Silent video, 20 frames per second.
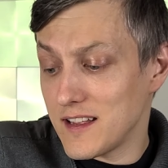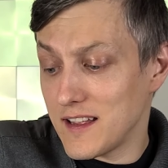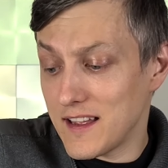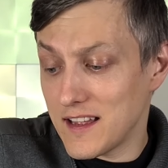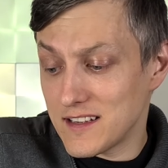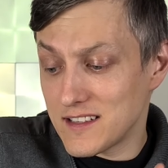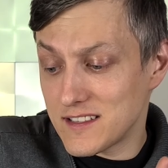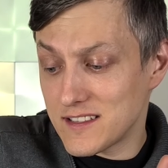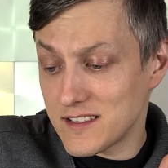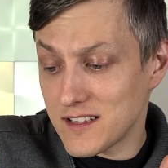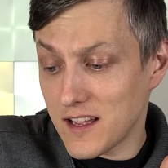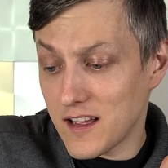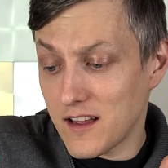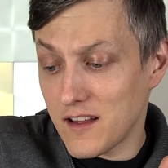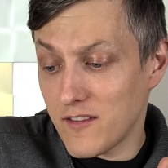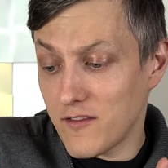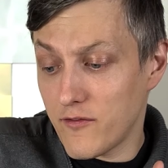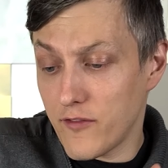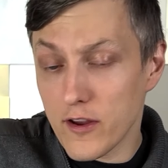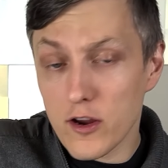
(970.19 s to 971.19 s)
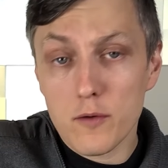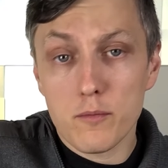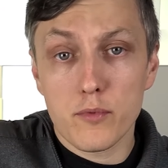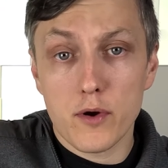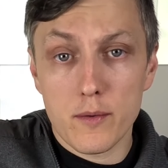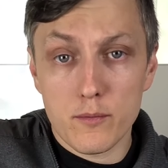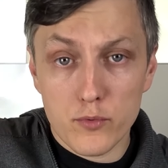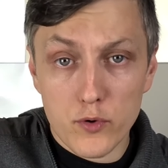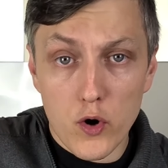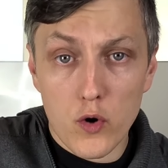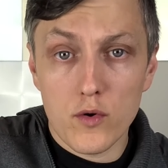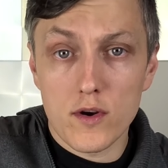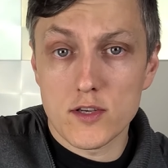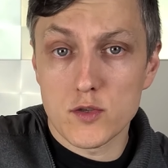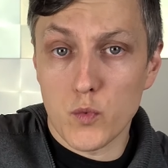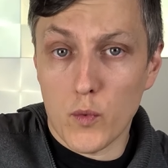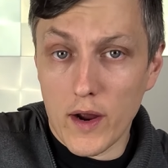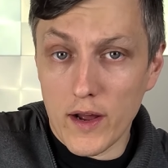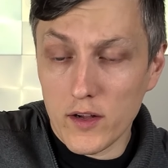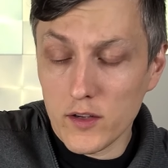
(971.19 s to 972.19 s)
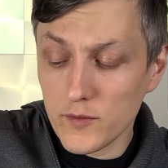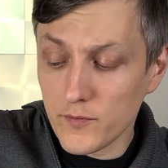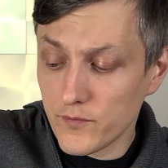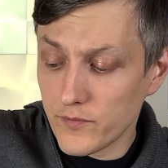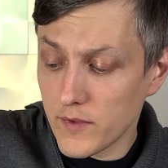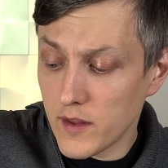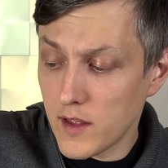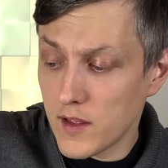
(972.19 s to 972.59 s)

It's fingerprint prone as well.